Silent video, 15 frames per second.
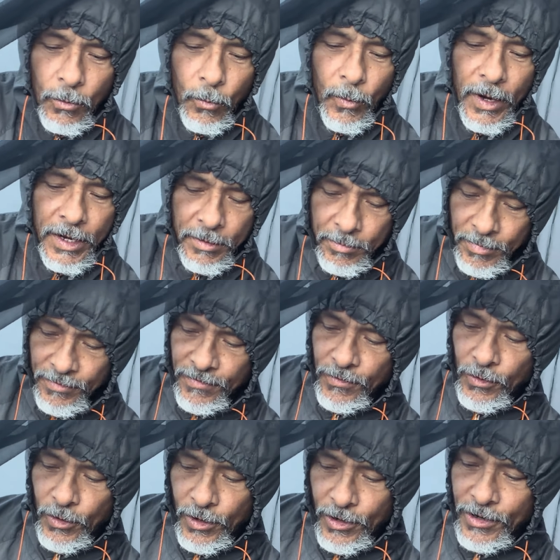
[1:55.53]
weight
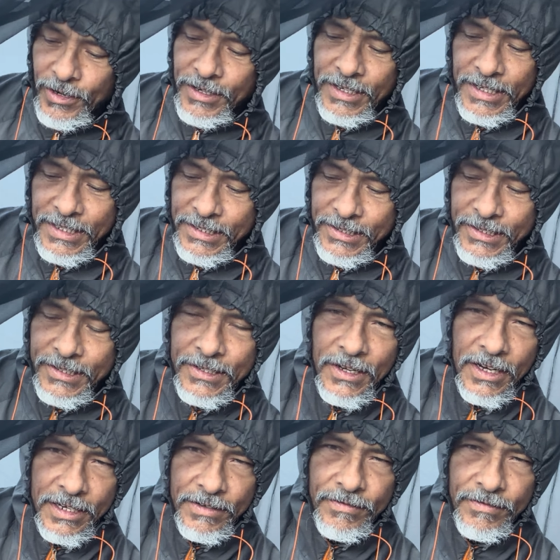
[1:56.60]
before it's not a